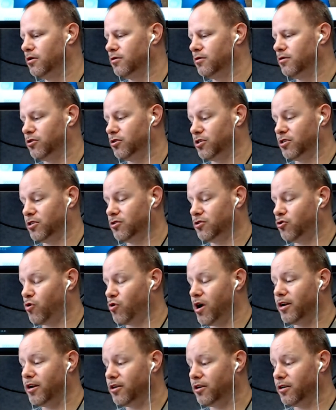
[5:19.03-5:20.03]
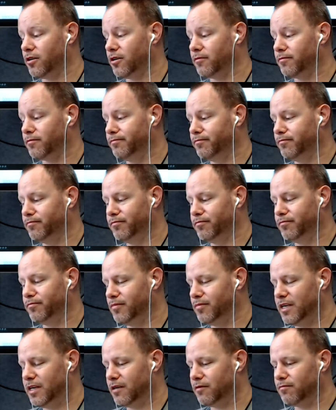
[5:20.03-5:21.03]
you're just trying to
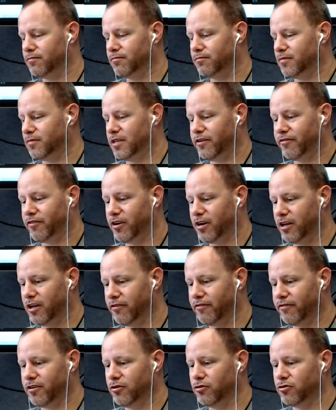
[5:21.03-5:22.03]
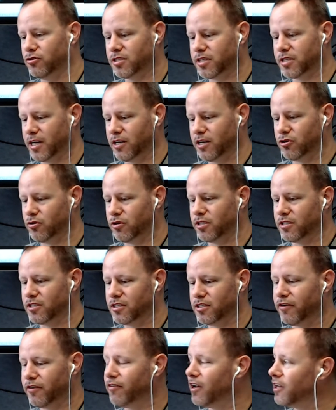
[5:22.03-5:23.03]
get different interviews scheduled and
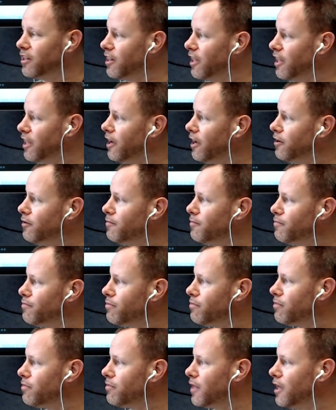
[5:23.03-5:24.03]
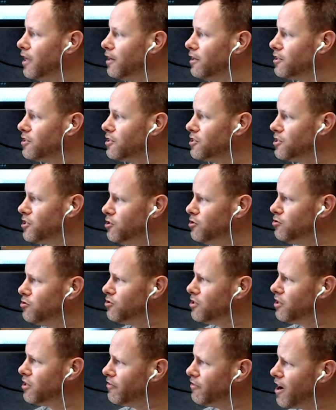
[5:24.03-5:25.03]
stuff like that. And excuse
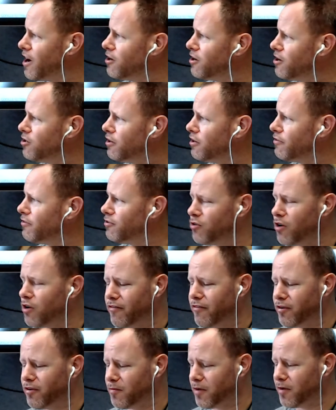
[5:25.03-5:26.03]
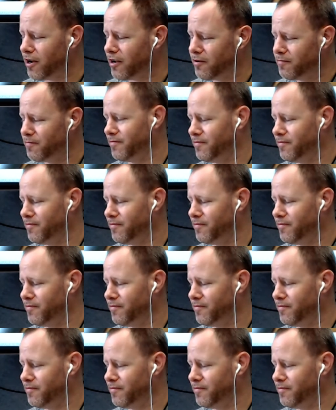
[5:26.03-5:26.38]
the fire truck for driving by.